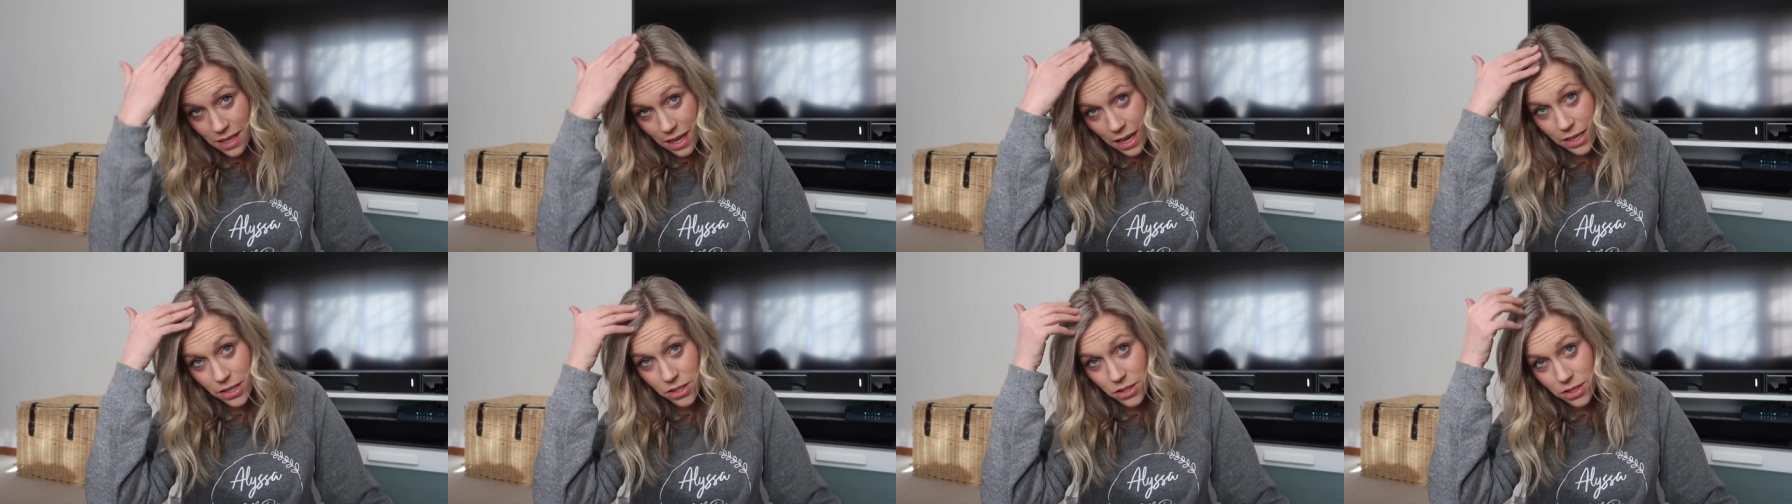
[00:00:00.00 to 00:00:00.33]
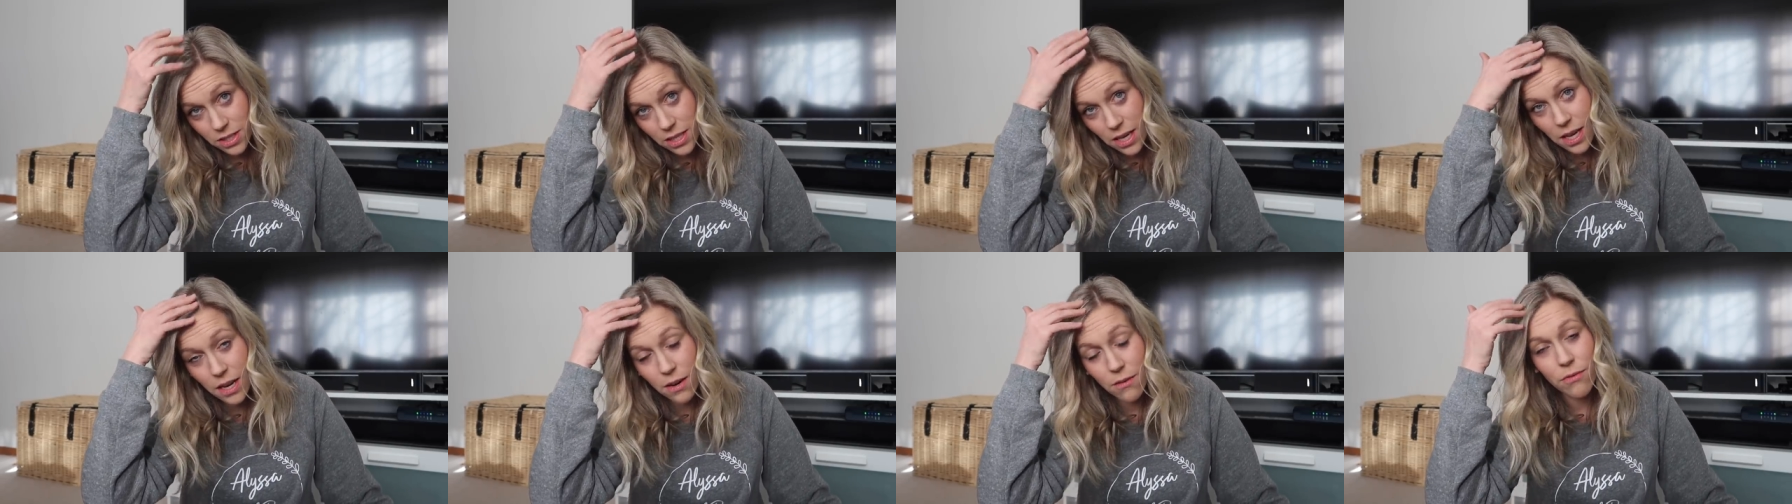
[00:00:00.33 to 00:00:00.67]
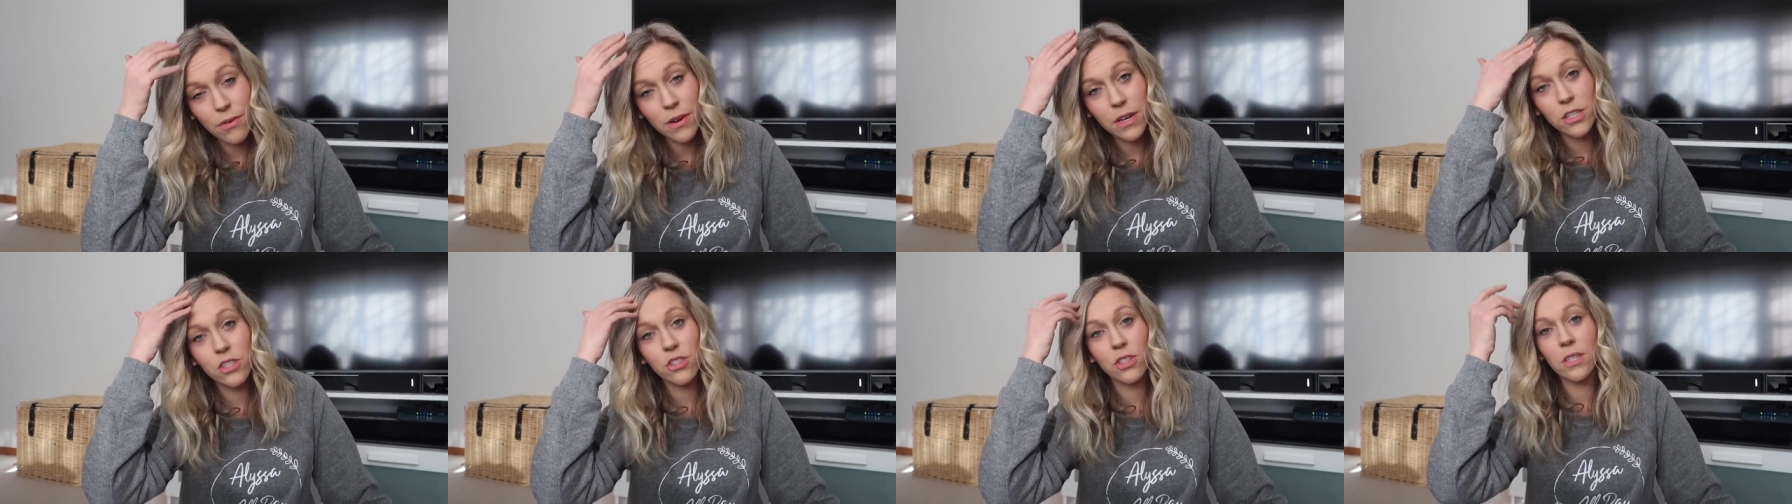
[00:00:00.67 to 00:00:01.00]
I just got it
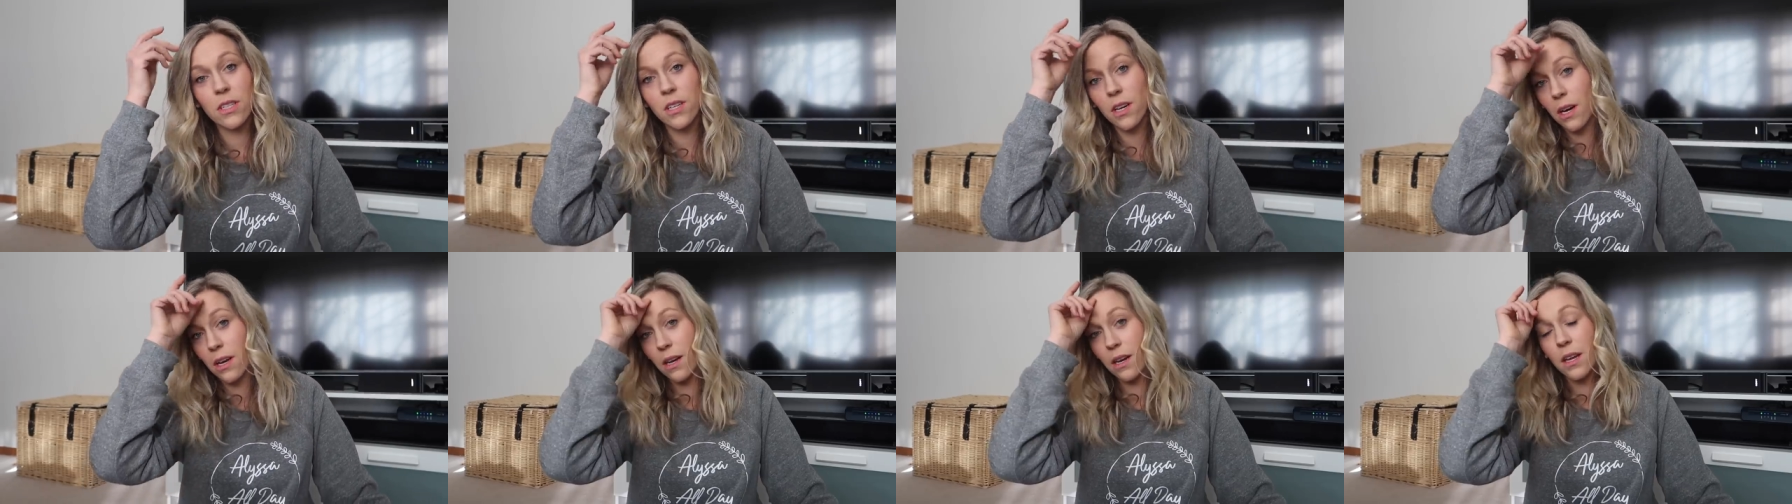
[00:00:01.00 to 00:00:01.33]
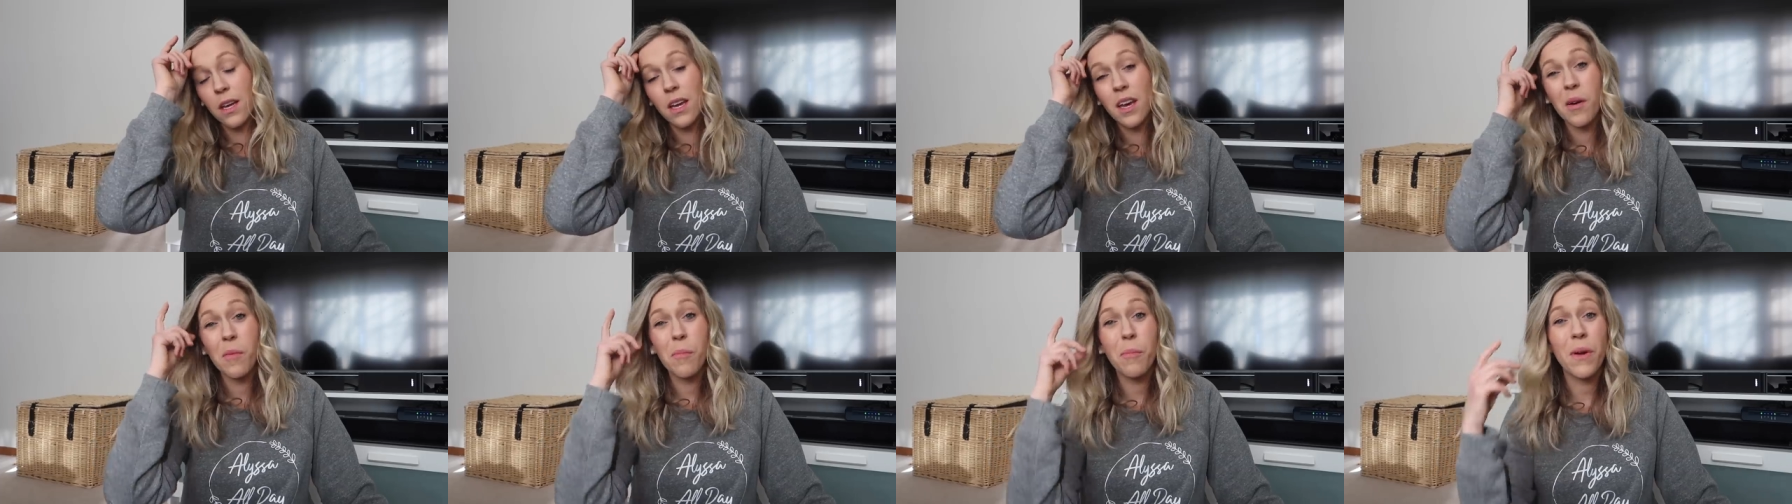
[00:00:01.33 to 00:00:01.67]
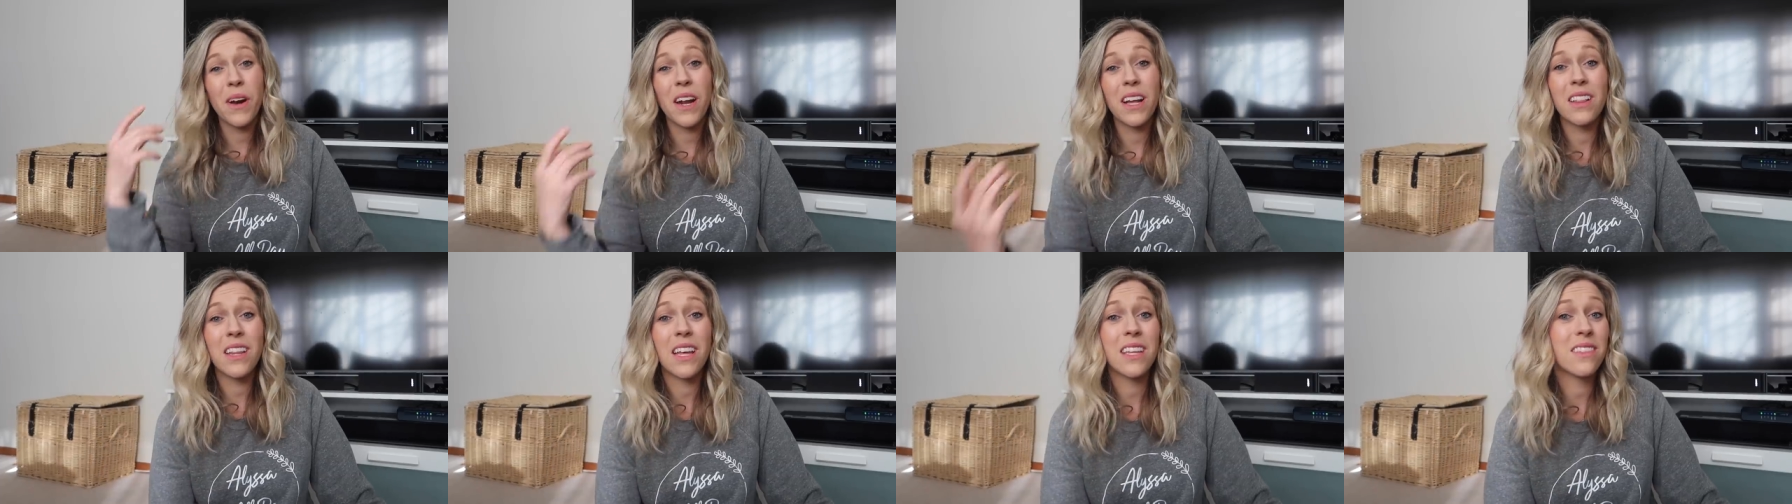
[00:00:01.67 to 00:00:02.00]
freshly done,
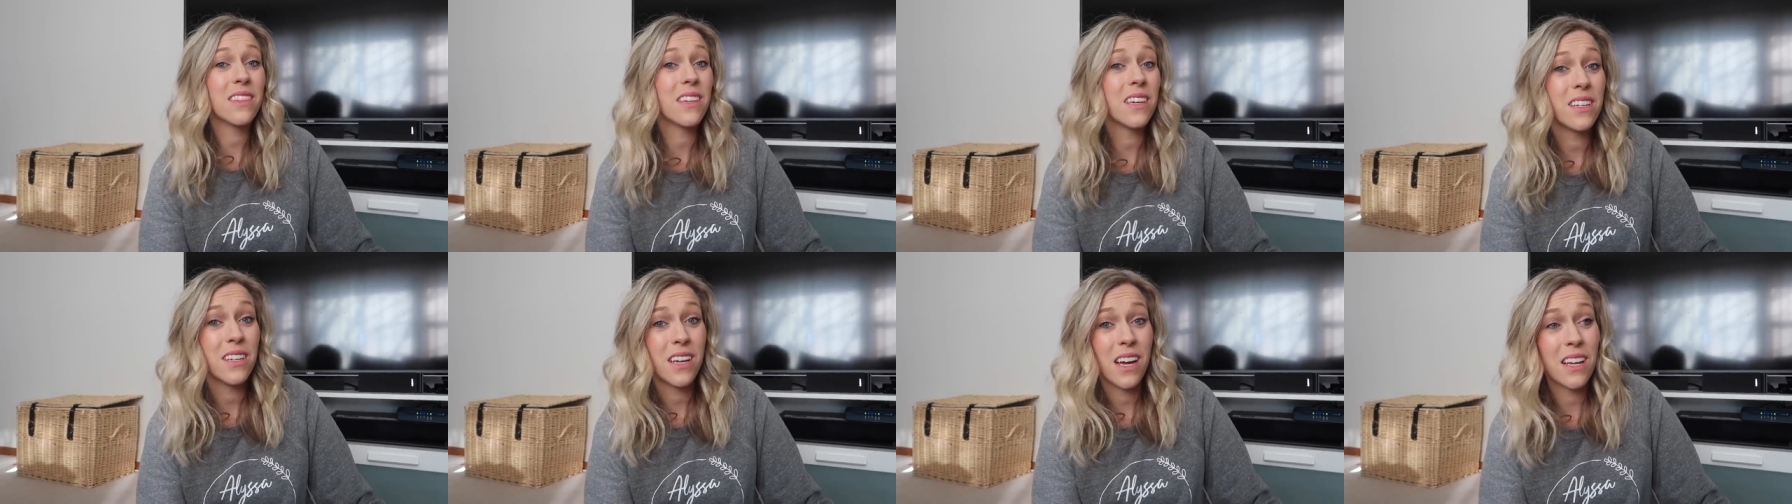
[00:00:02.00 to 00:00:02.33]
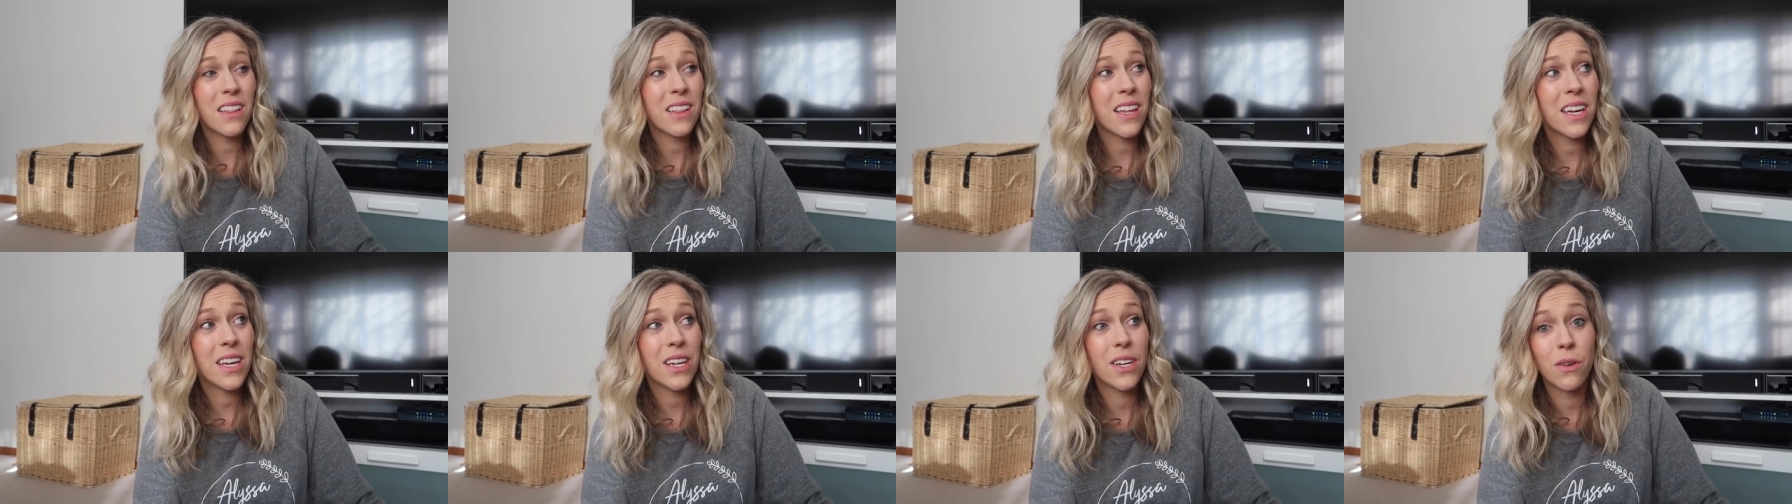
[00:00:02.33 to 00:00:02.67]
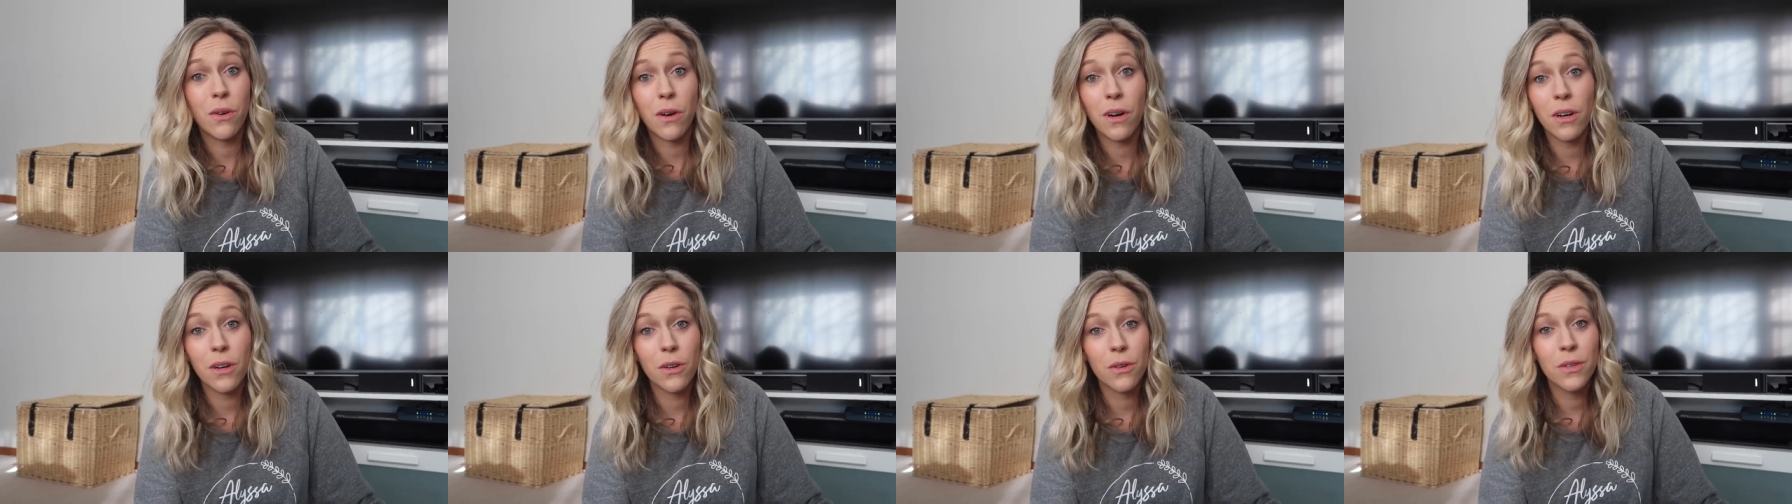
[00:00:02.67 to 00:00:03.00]
but I let that I let it
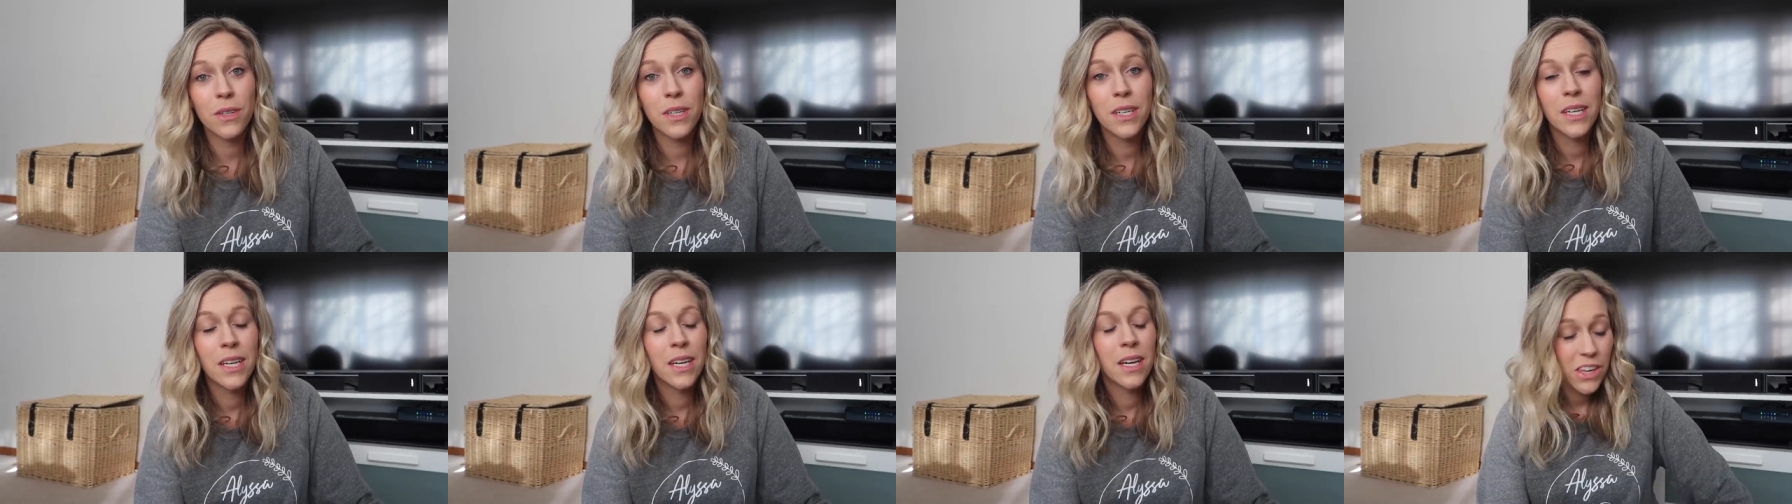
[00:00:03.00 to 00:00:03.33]
grow.